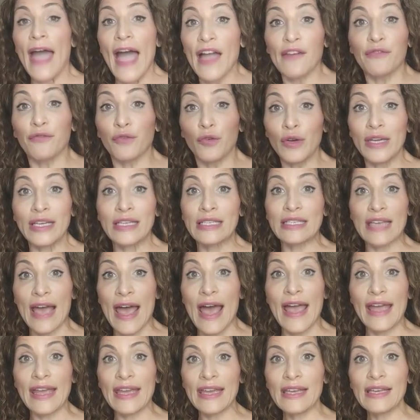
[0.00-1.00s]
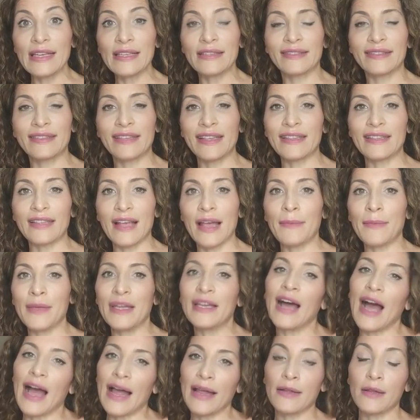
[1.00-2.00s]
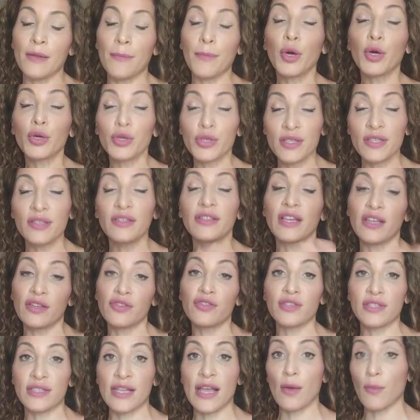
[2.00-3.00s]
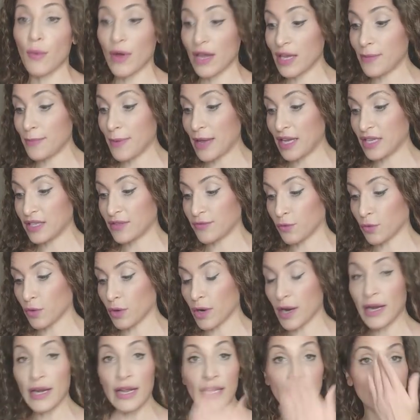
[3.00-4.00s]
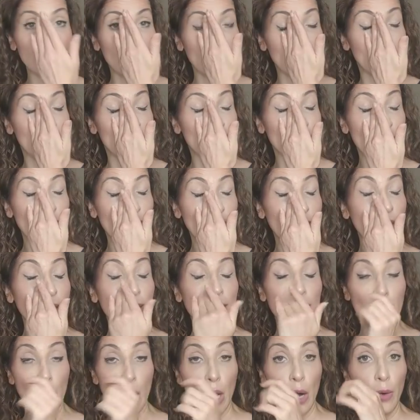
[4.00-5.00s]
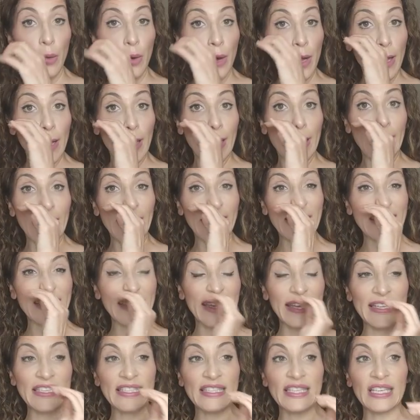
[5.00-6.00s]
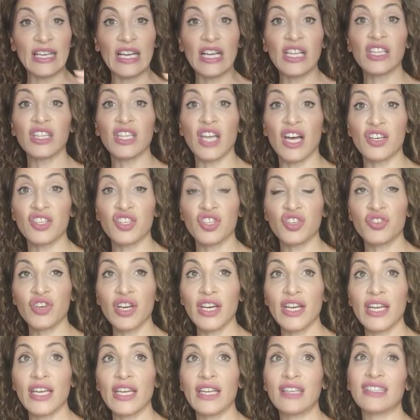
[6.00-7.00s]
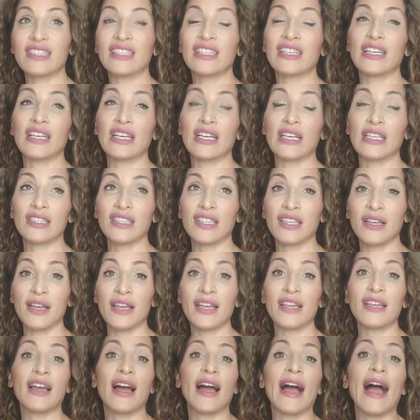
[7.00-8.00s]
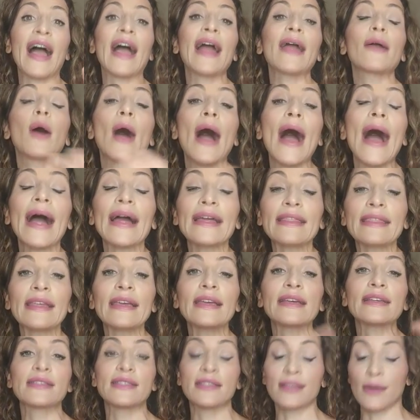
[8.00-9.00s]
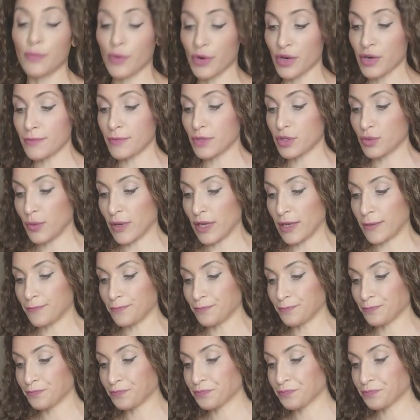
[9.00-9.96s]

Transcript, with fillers: every day that i mean i personally understand why he pays for it is it a necessity no is it a luxury I, I think it's somewhere in between.